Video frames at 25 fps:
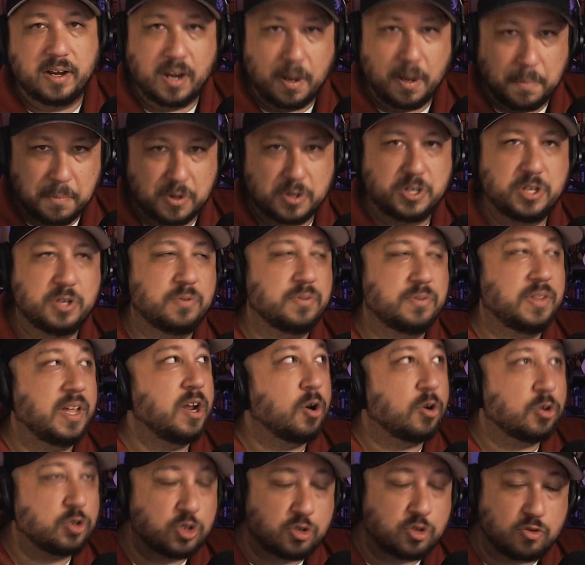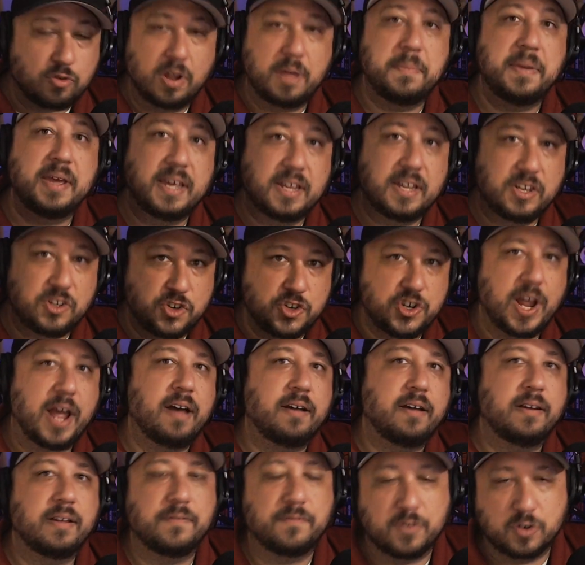Number two, they are screaming and
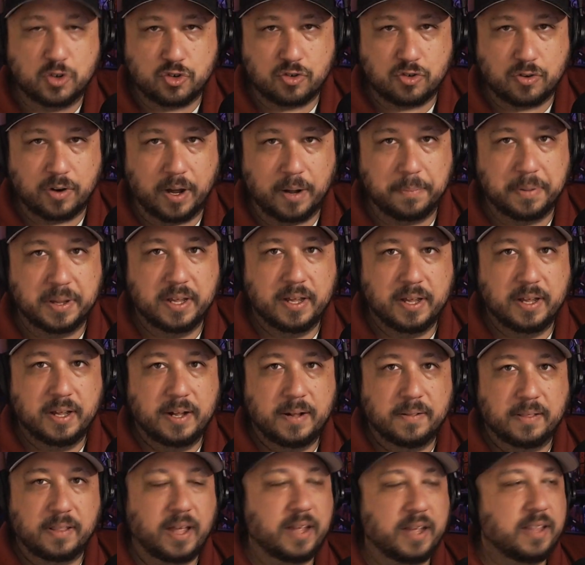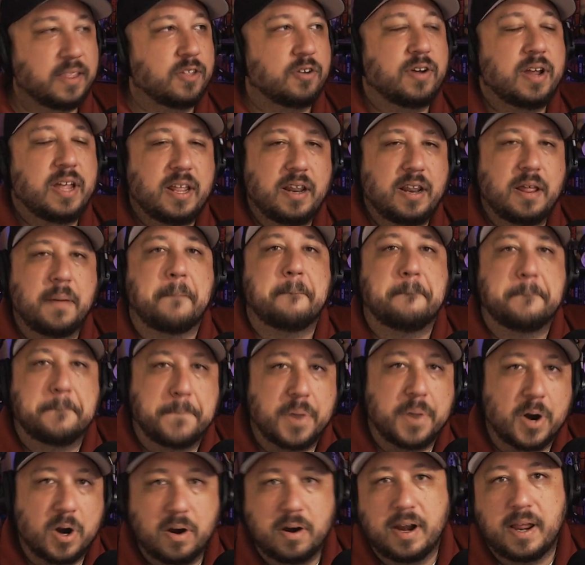shouting for Trump like they're in a
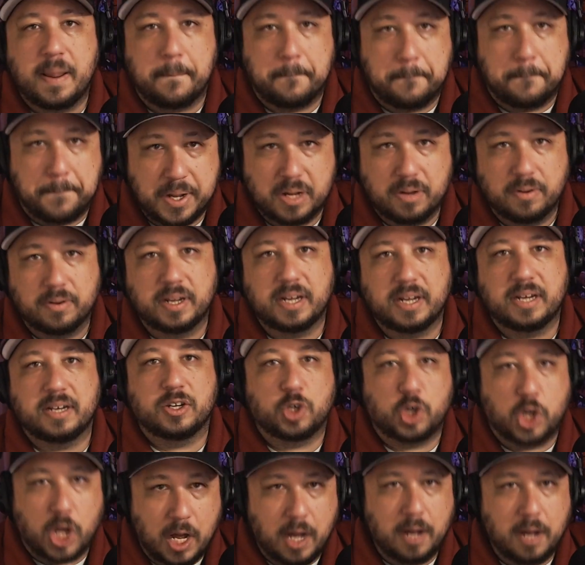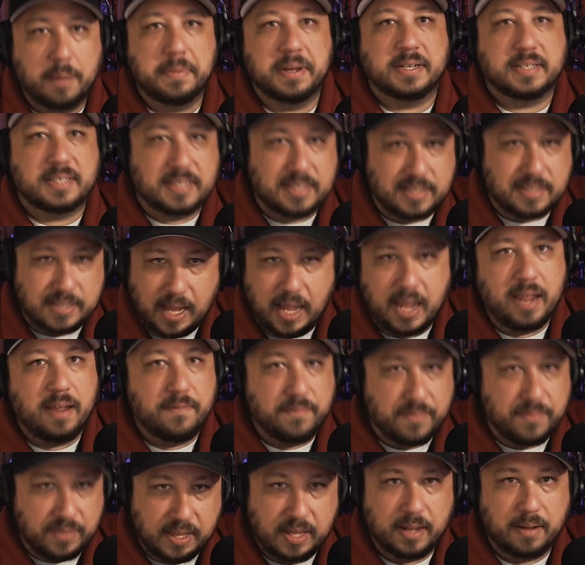burning building to come and
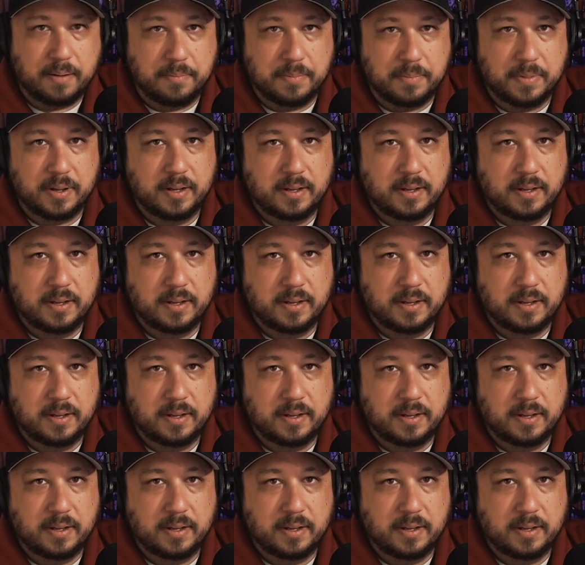save them.